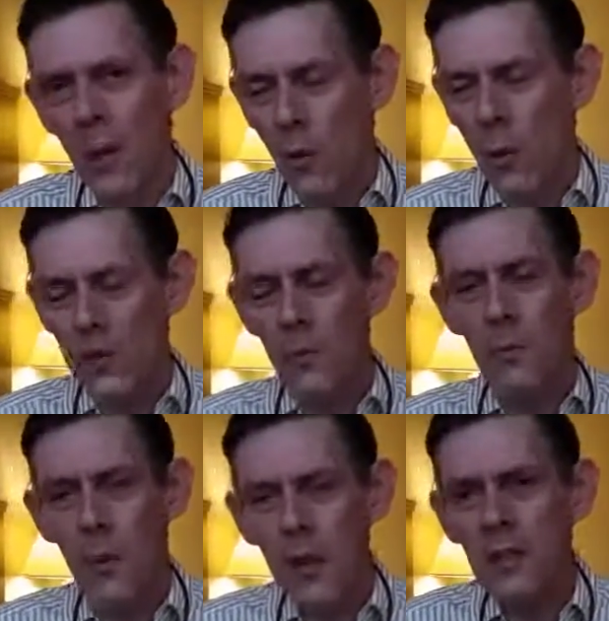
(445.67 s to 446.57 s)
which
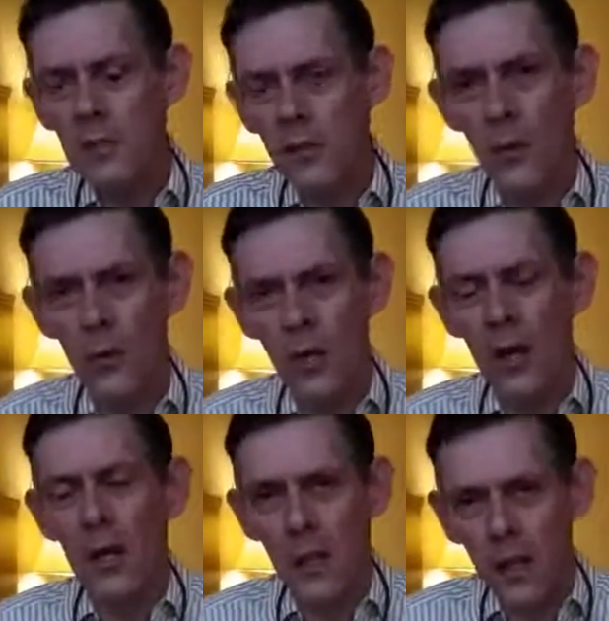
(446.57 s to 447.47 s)
brings forth
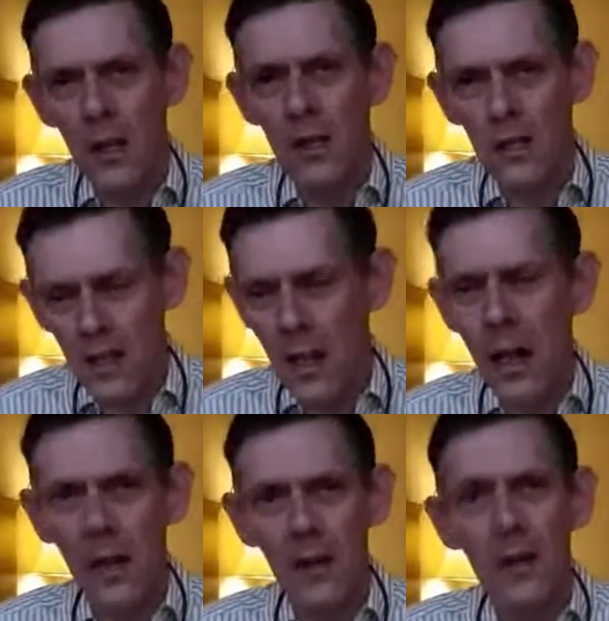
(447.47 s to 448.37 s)
things
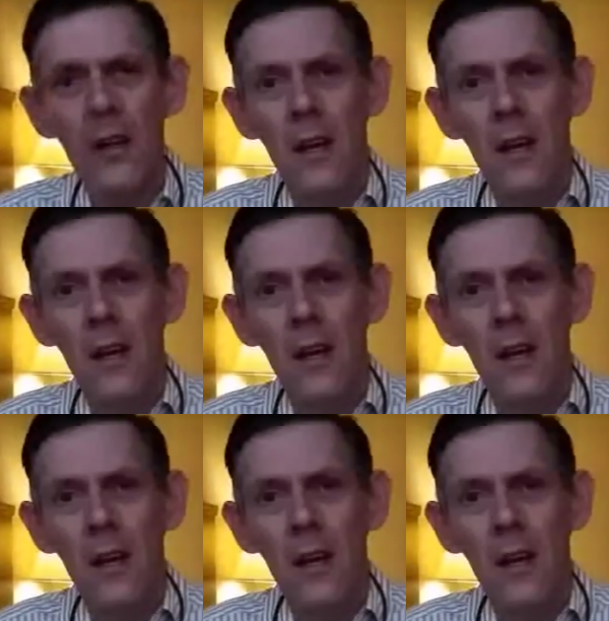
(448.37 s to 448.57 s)
like